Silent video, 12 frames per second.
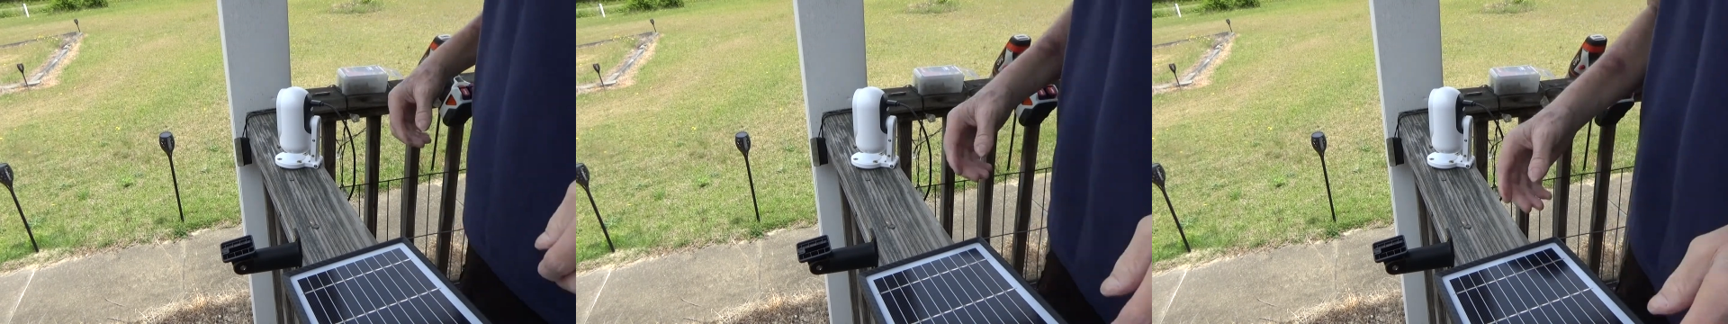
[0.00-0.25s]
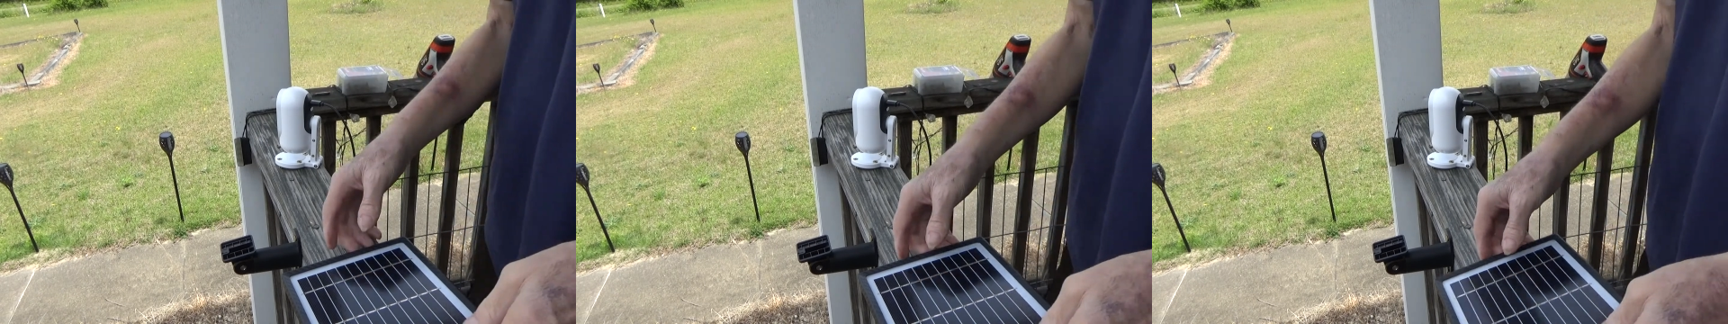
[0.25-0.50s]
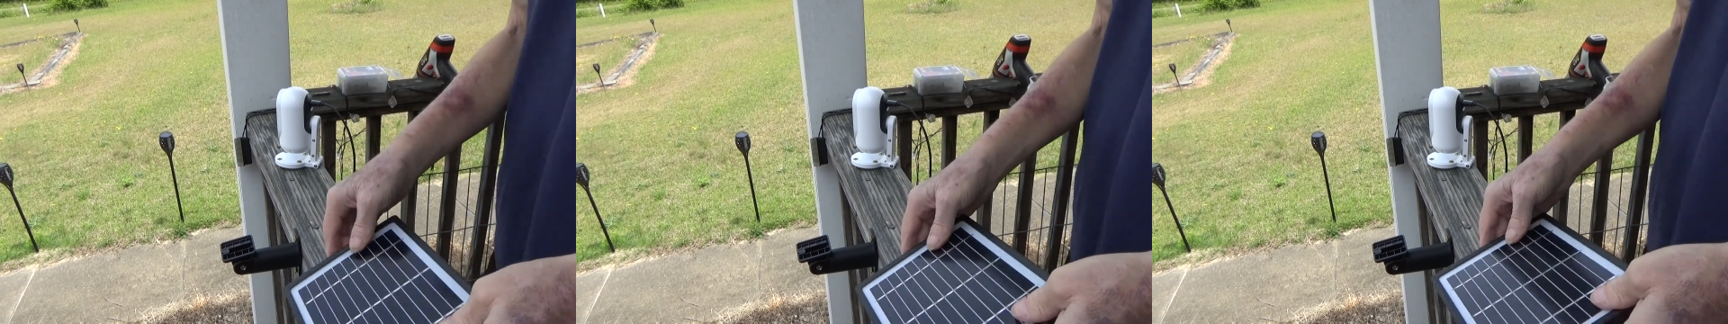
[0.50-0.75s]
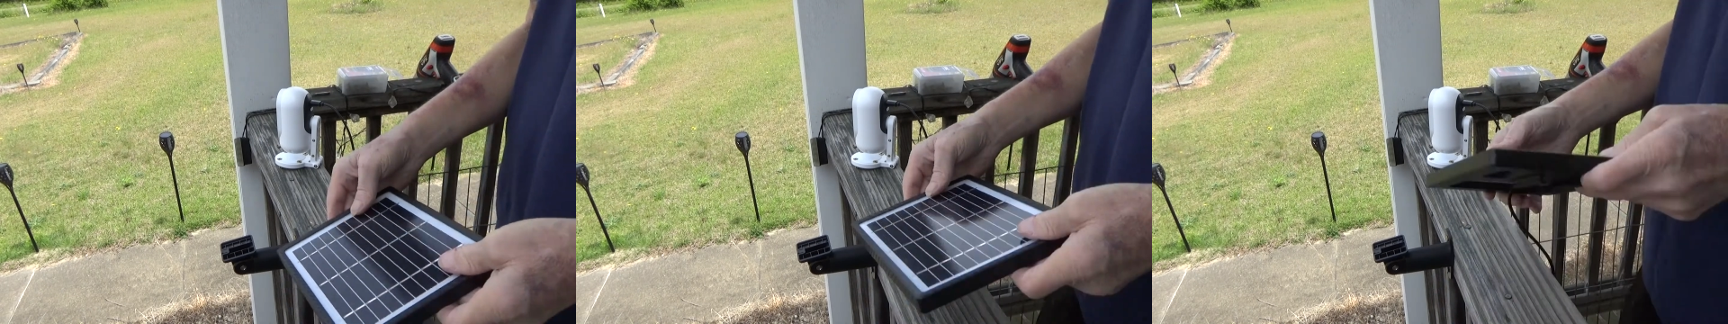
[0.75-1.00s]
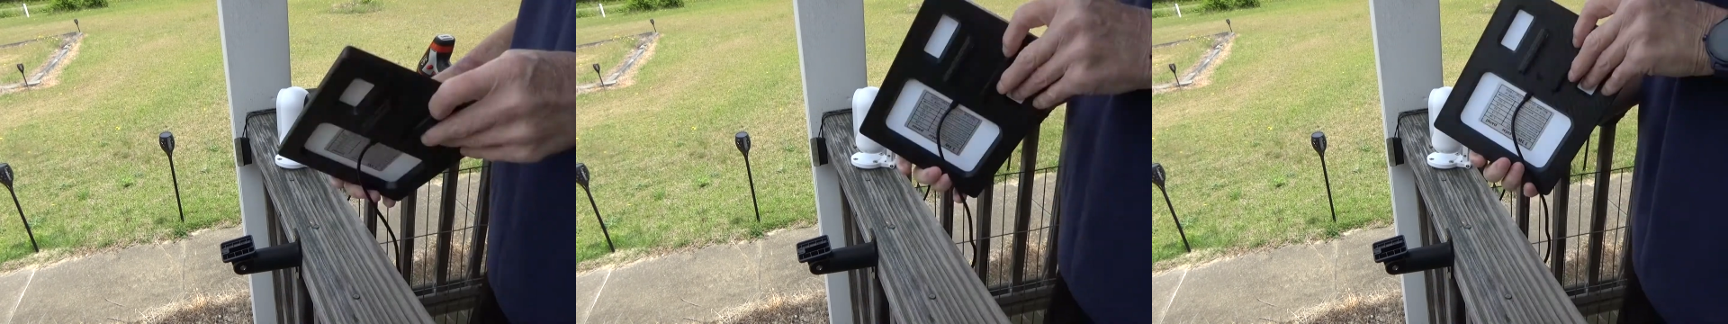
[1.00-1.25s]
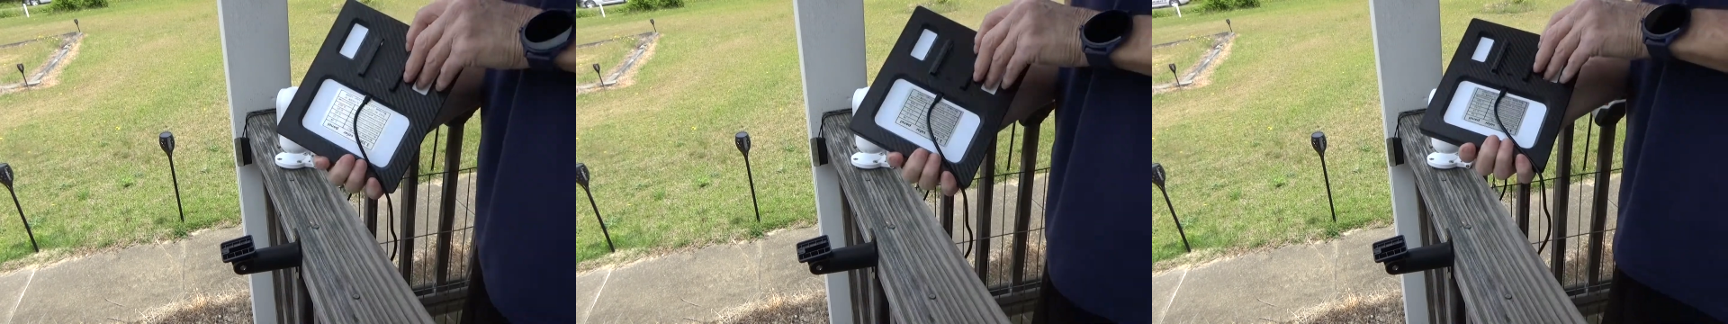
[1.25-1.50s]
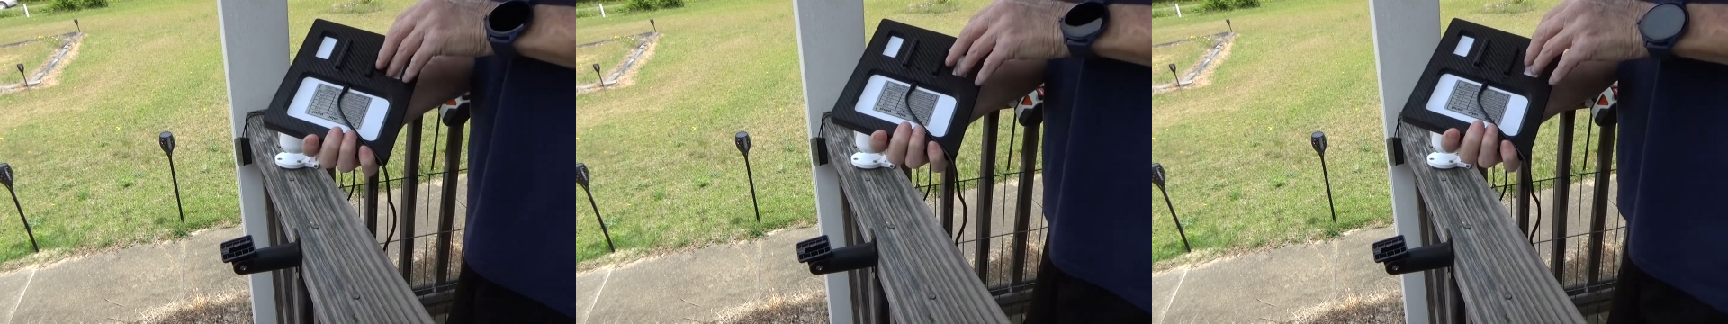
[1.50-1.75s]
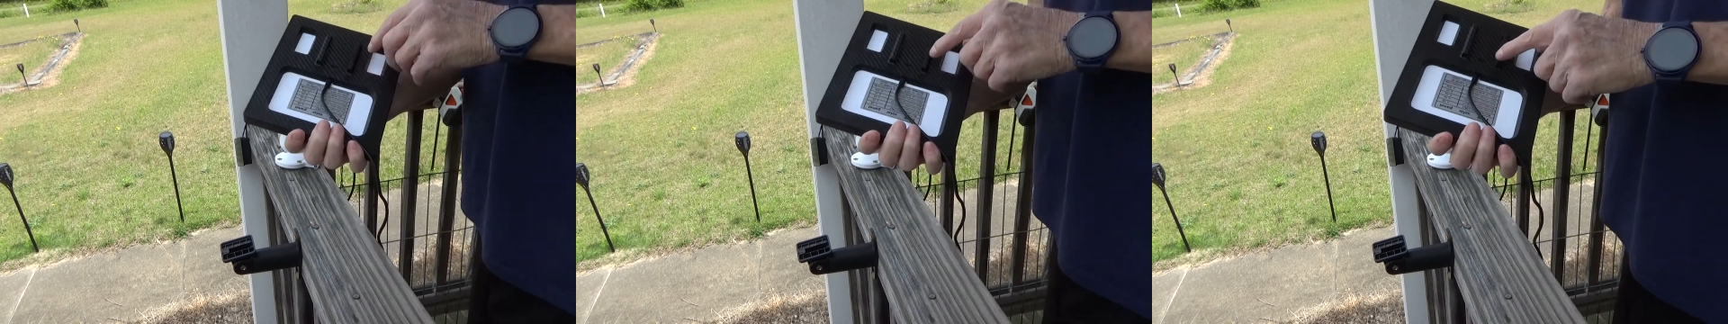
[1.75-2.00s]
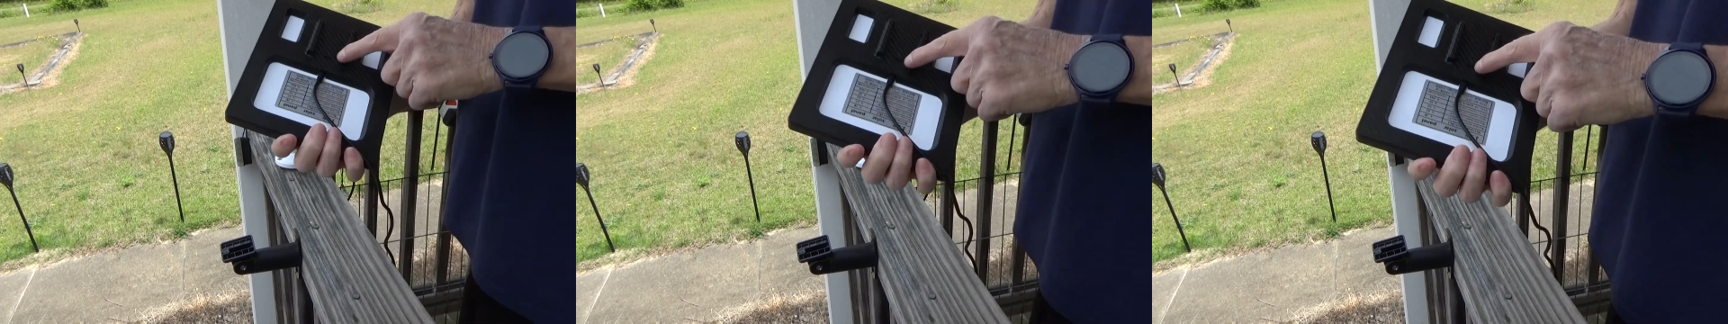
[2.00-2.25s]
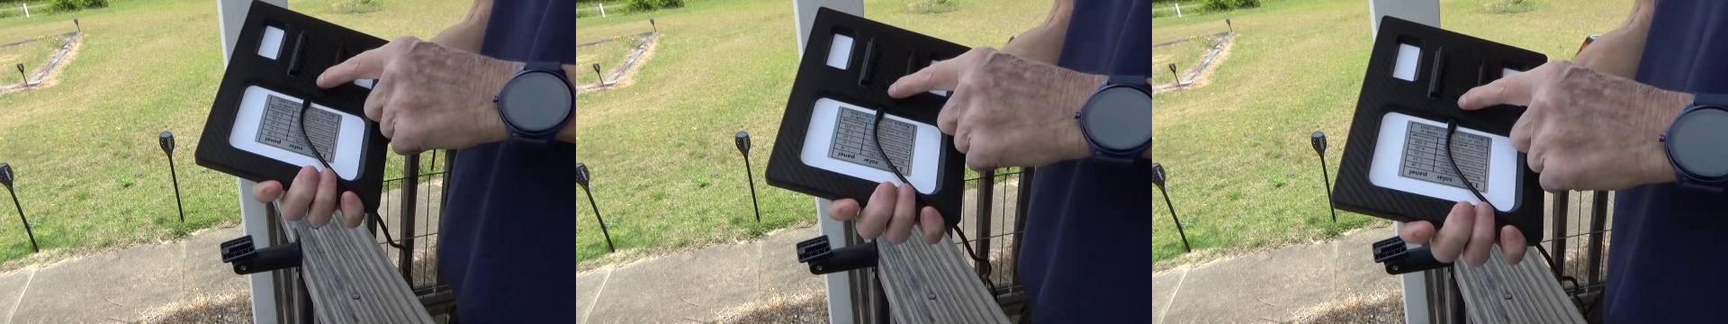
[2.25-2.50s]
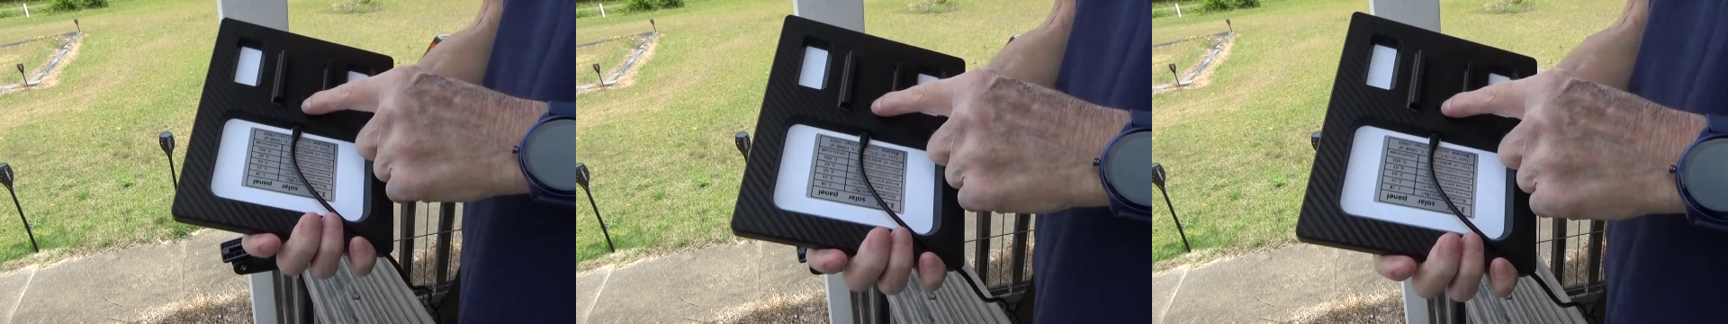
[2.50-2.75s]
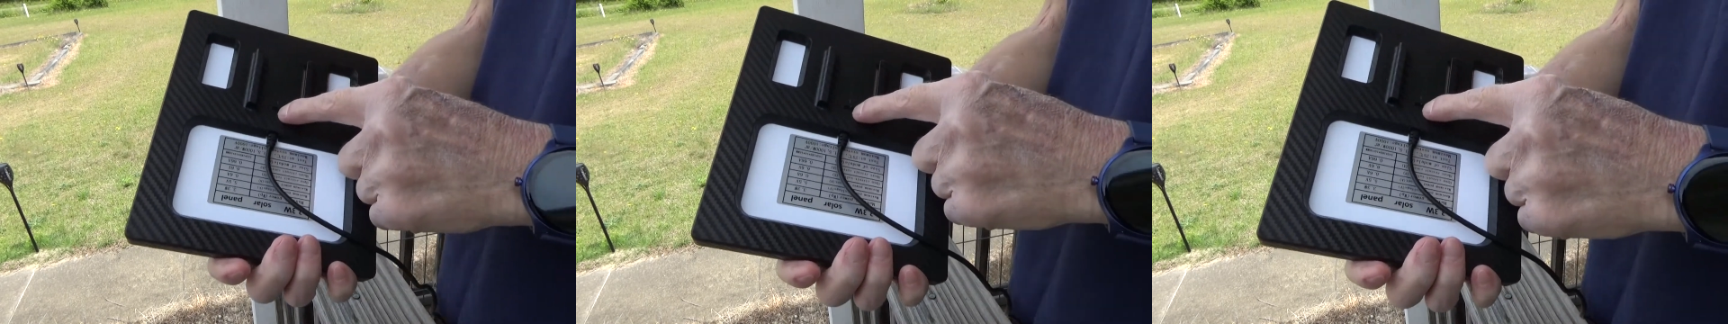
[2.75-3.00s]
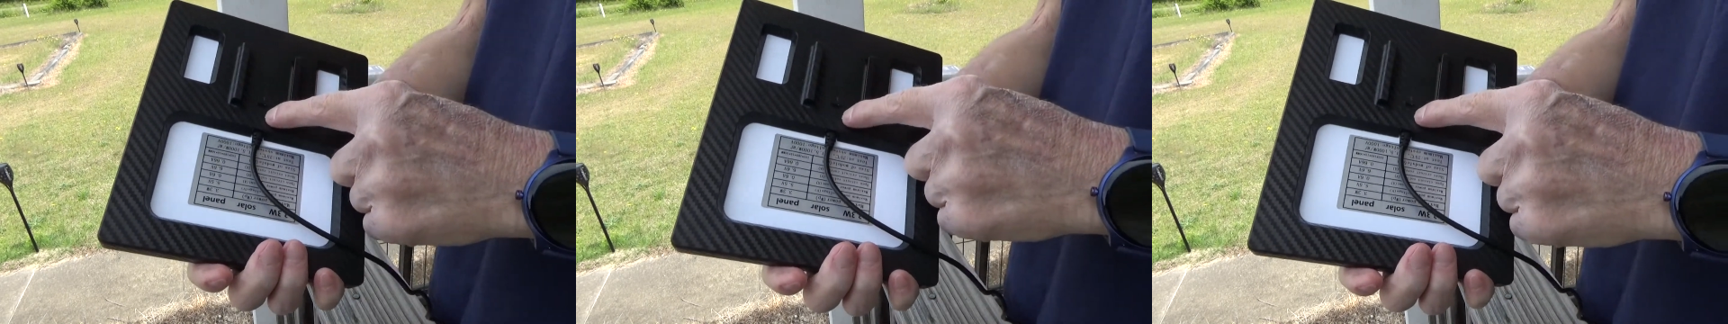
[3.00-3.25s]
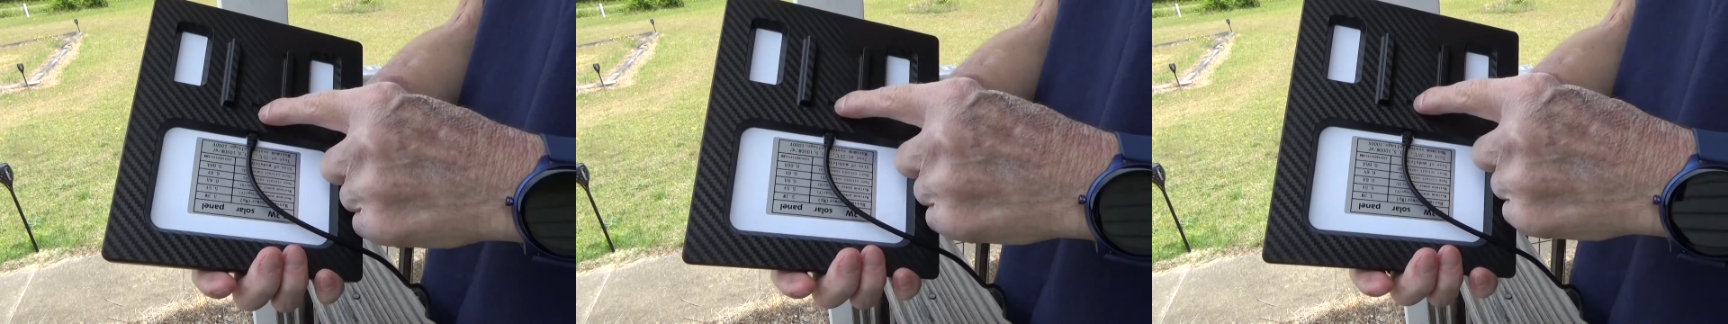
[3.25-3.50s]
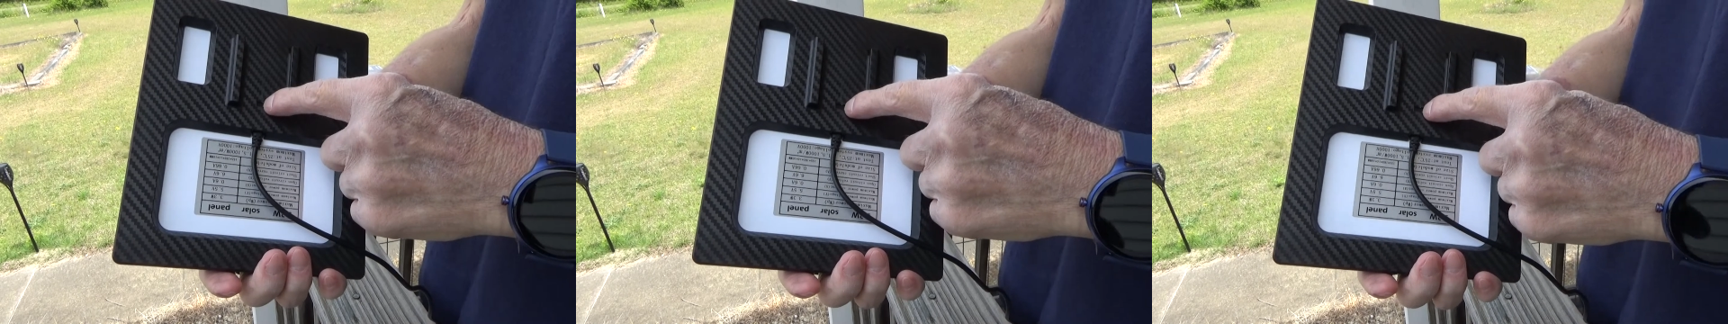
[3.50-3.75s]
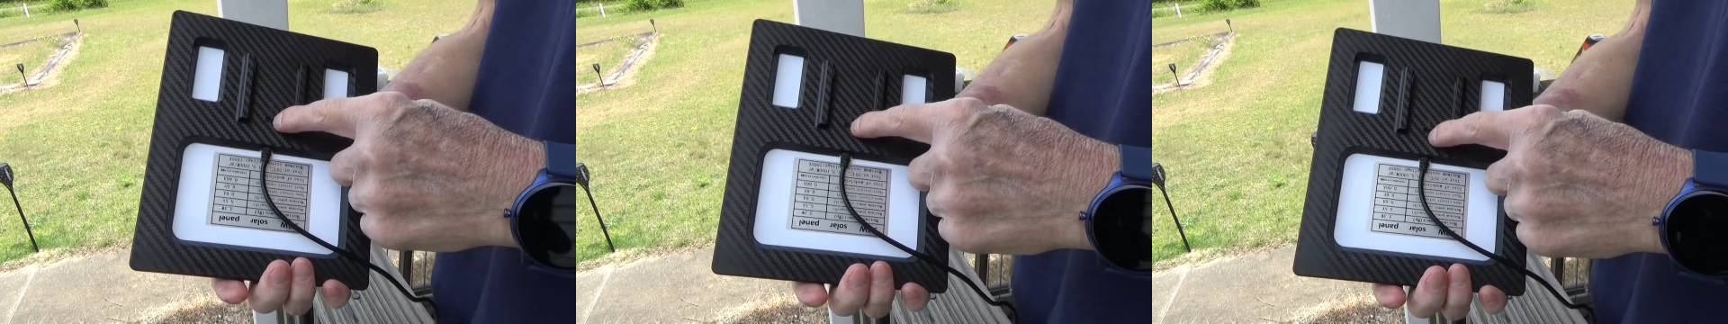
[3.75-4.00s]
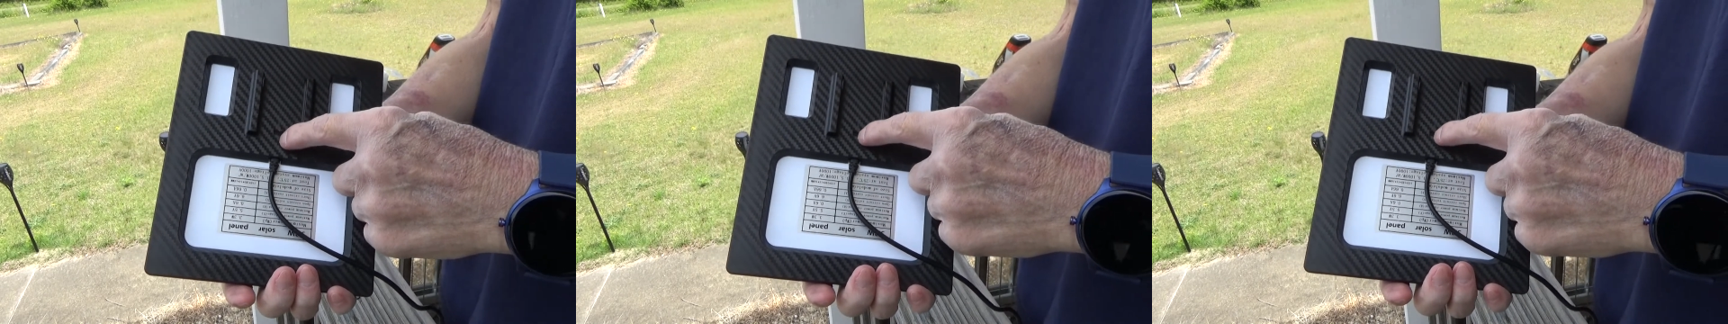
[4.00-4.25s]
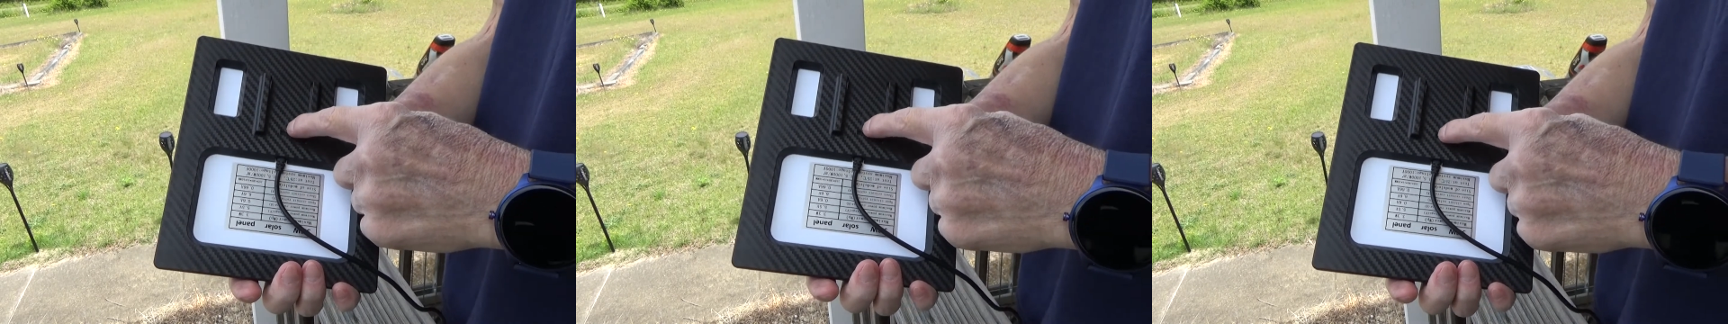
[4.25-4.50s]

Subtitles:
No face is visible, so there are no lips to read.